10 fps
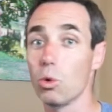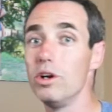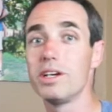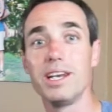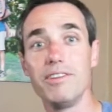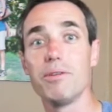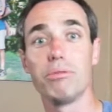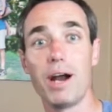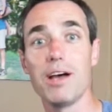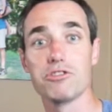or you can even
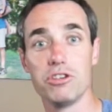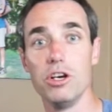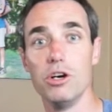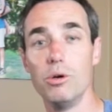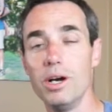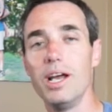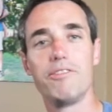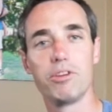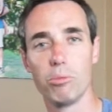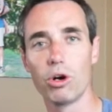browse new if
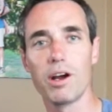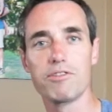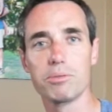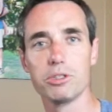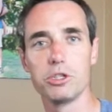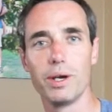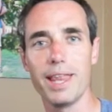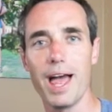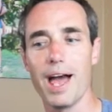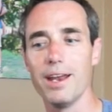you're more comfortable doing
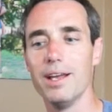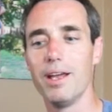that